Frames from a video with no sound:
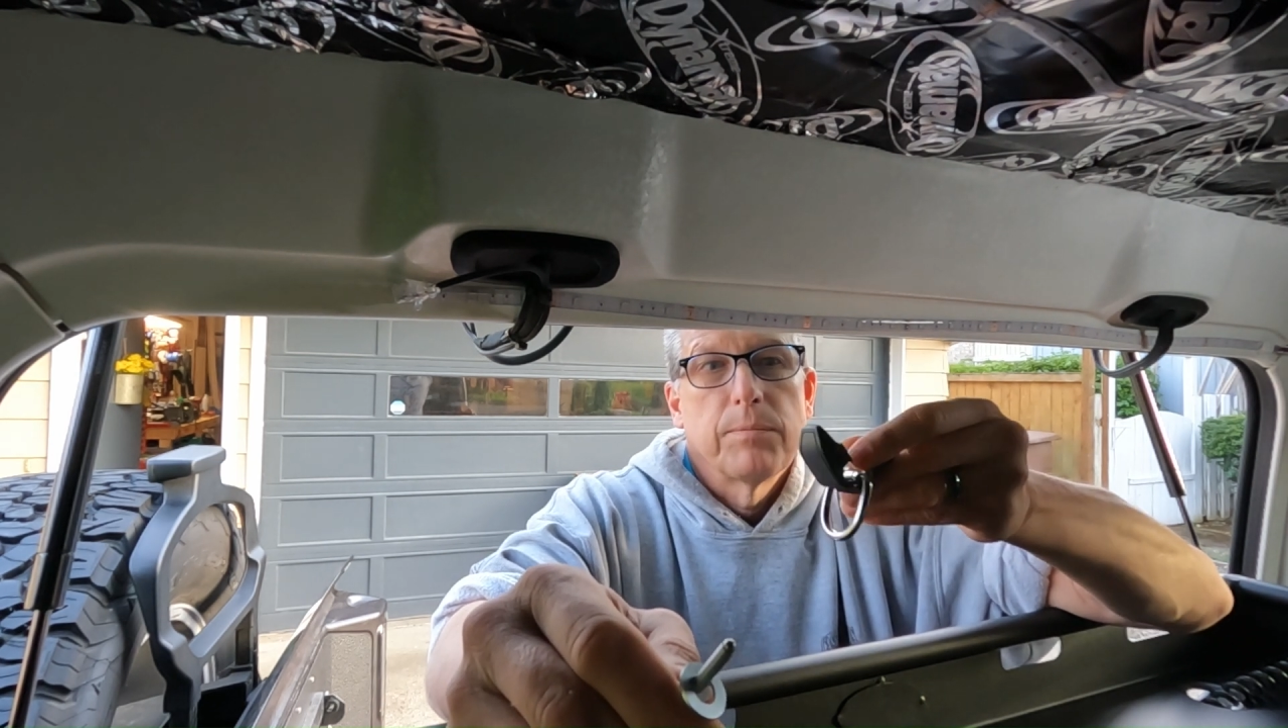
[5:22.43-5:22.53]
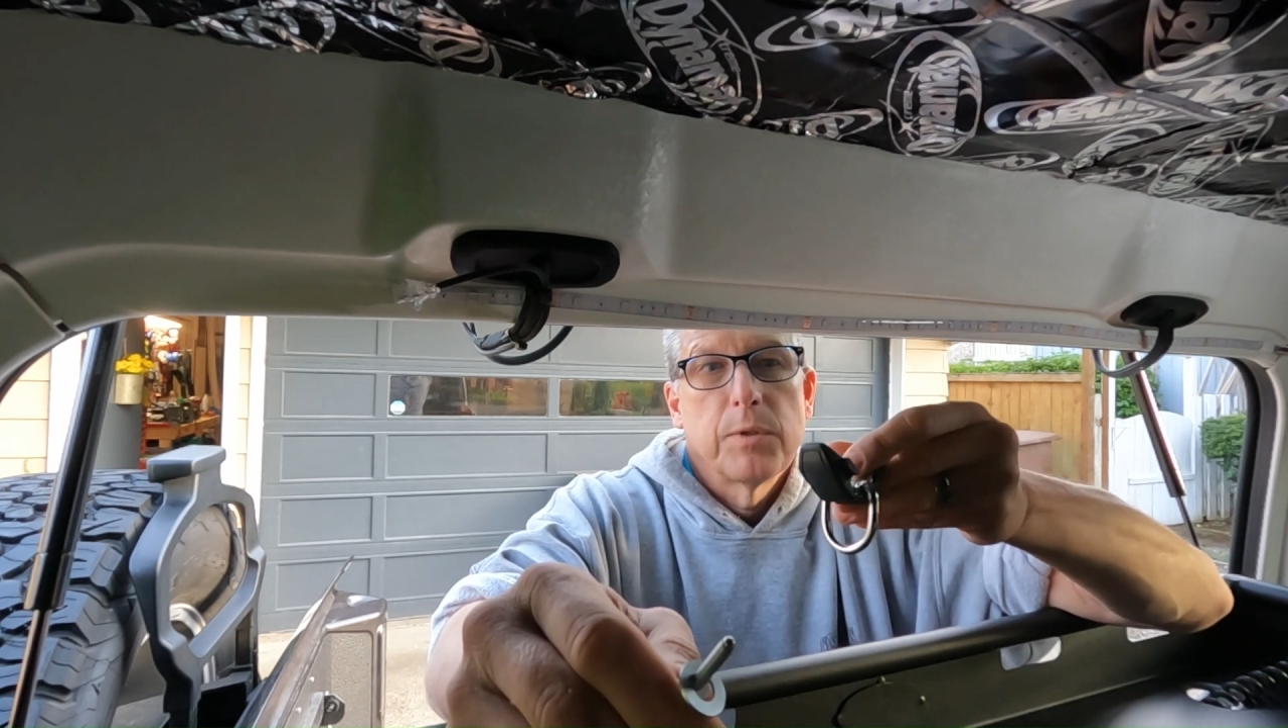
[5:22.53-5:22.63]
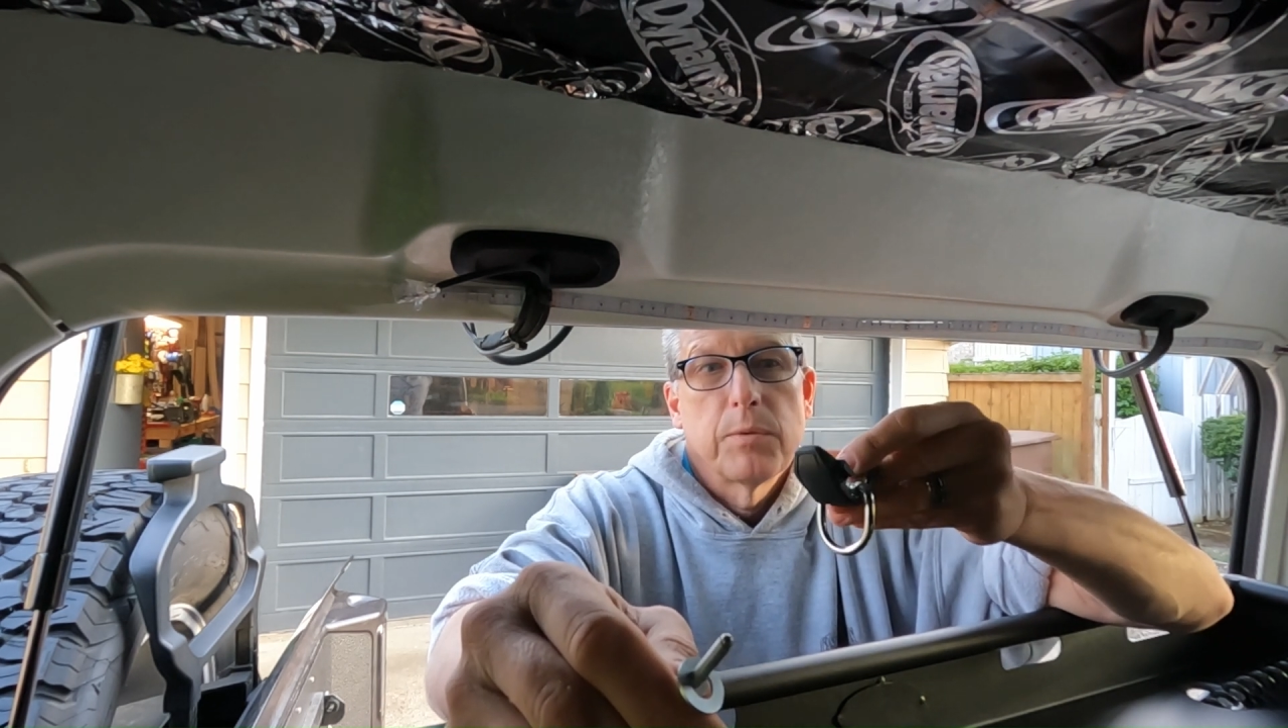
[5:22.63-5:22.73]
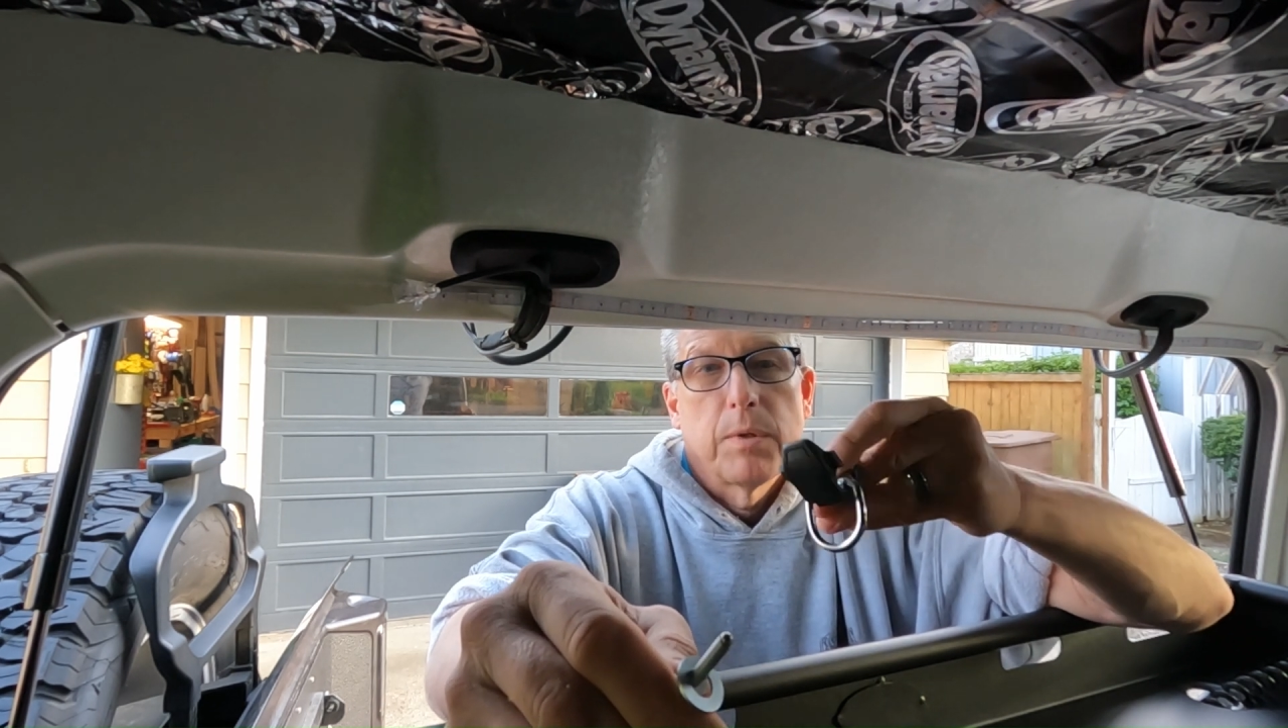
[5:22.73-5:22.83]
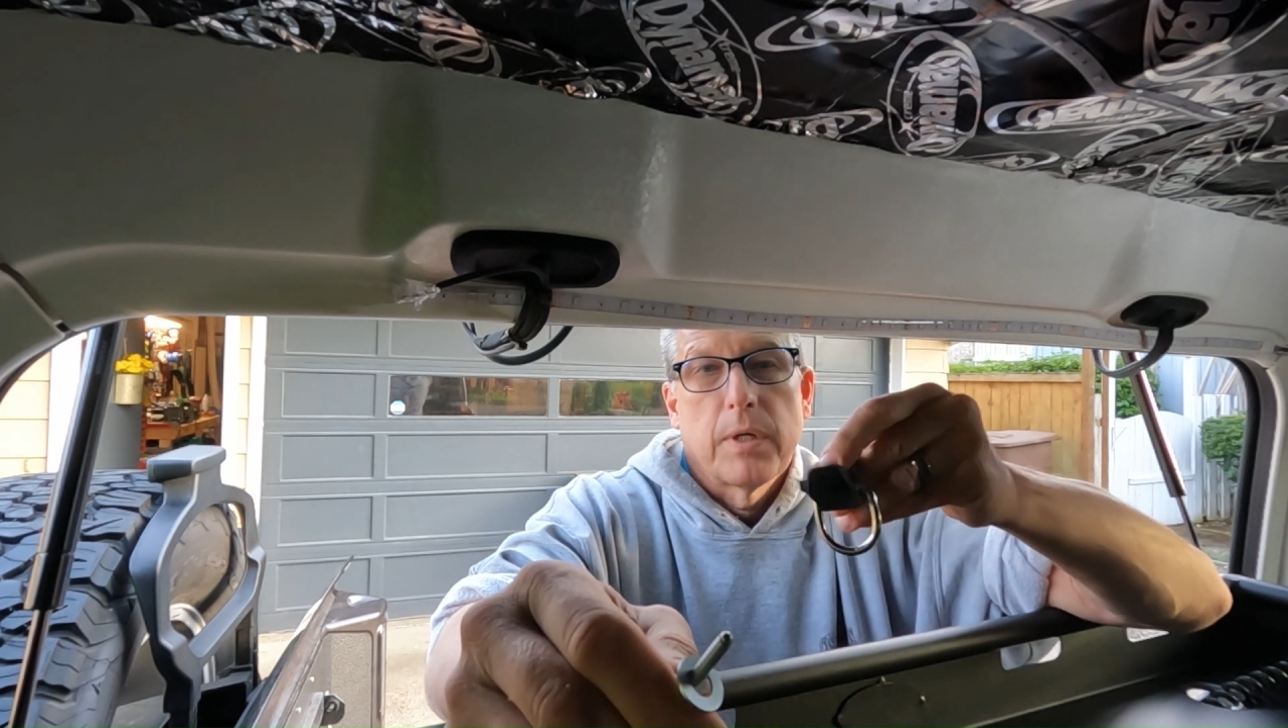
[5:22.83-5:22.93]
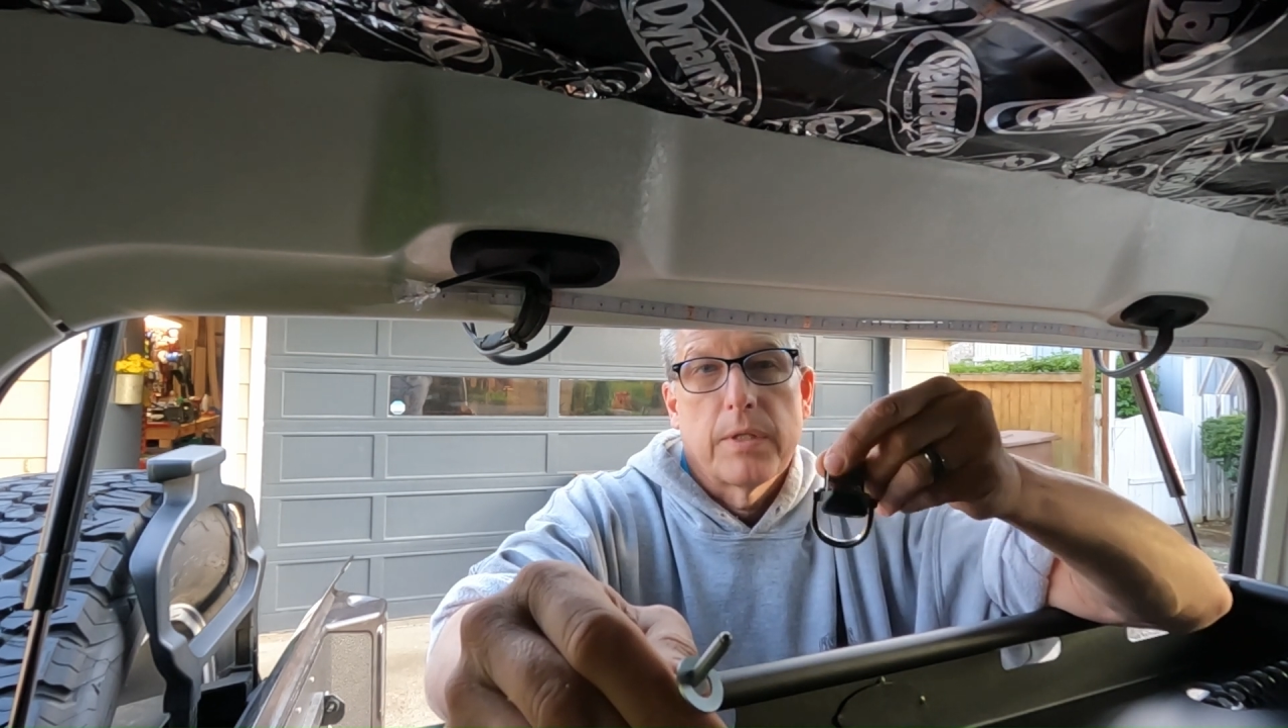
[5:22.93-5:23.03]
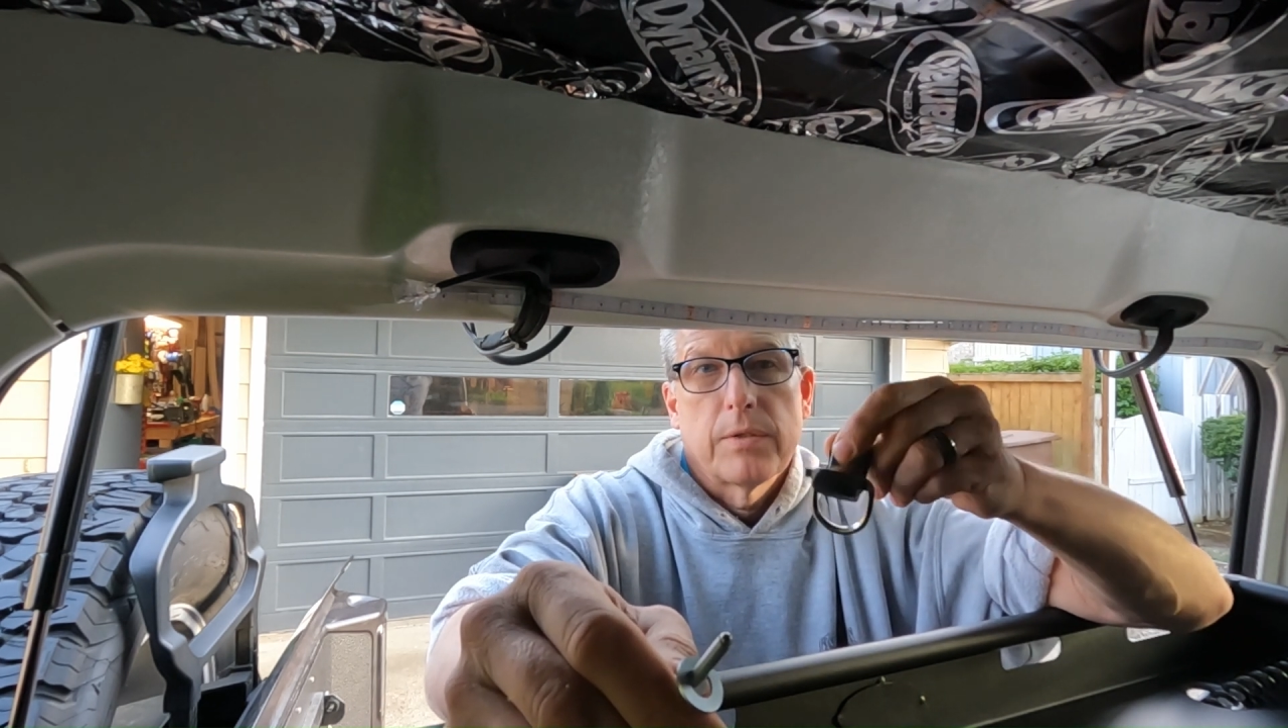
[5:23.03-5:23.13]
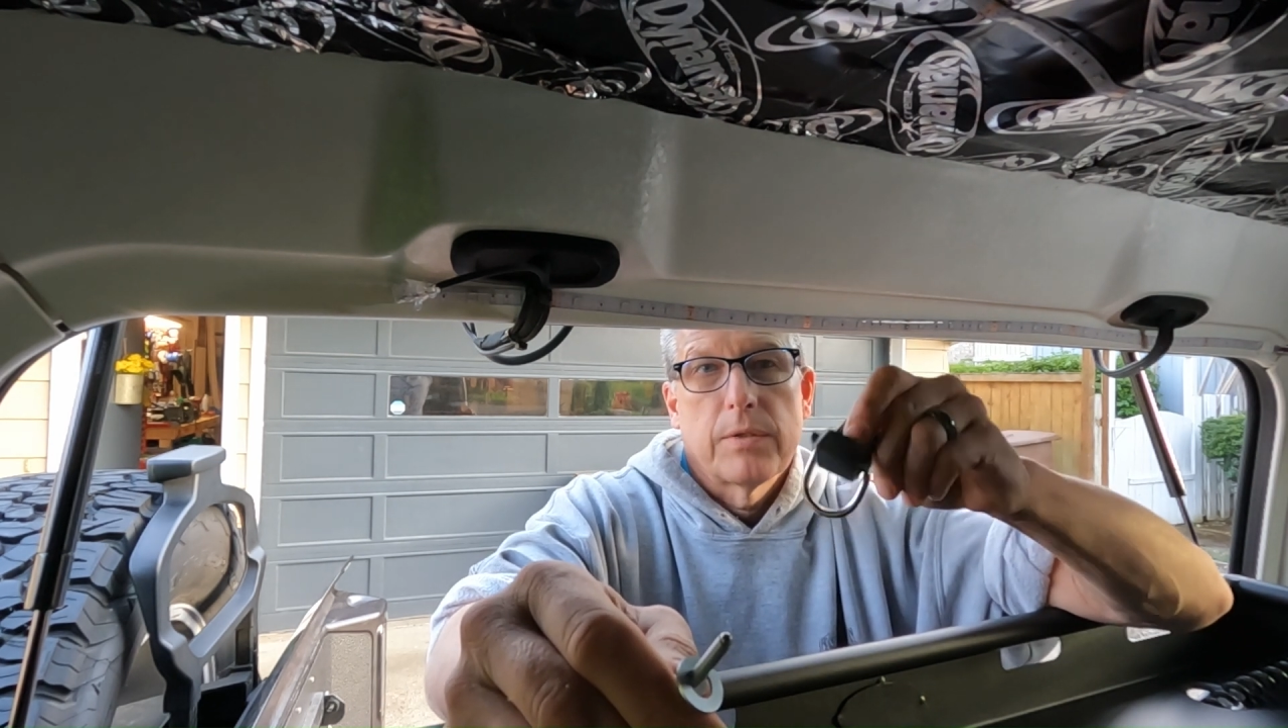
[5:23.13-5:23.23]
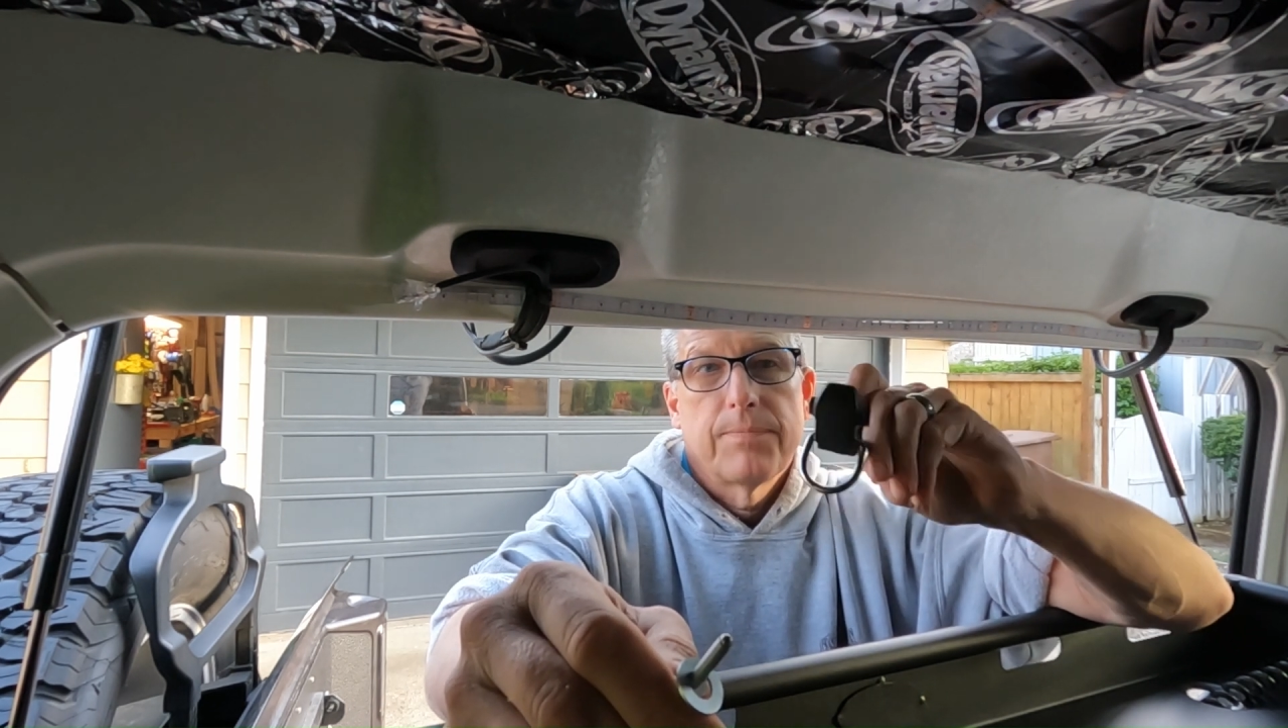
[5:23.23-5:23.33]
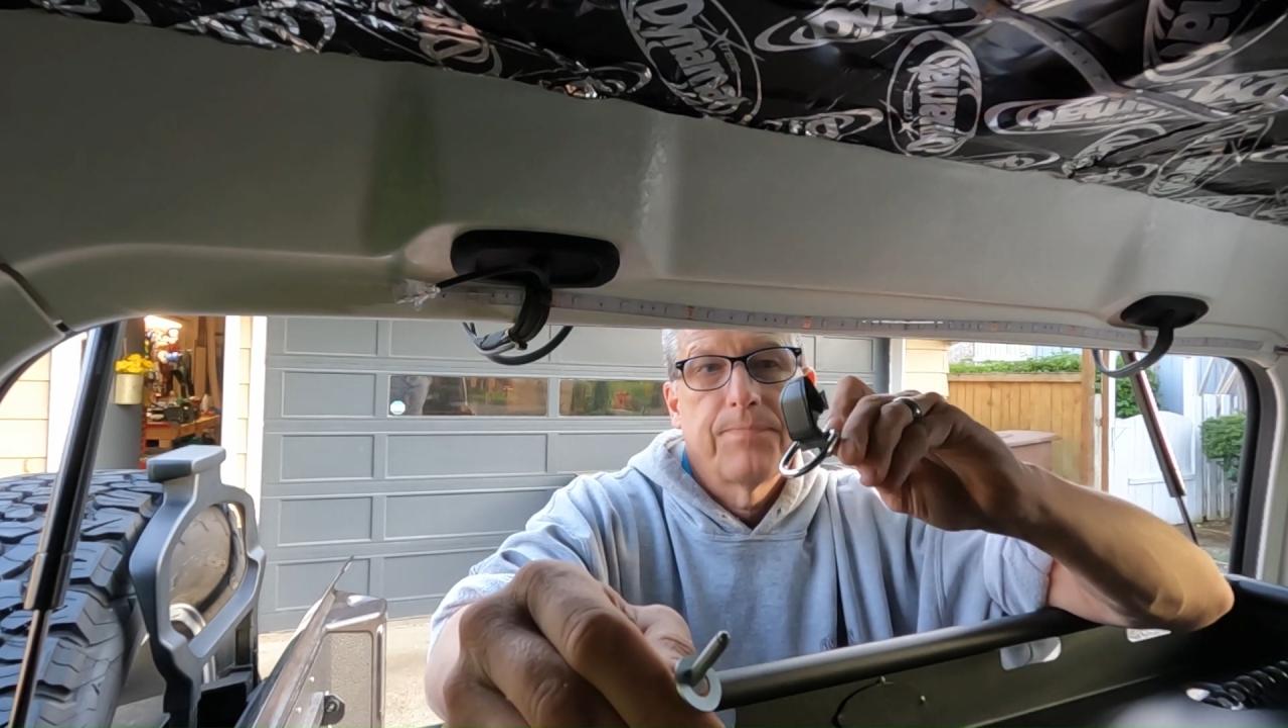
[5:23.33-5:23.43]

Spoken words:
spots.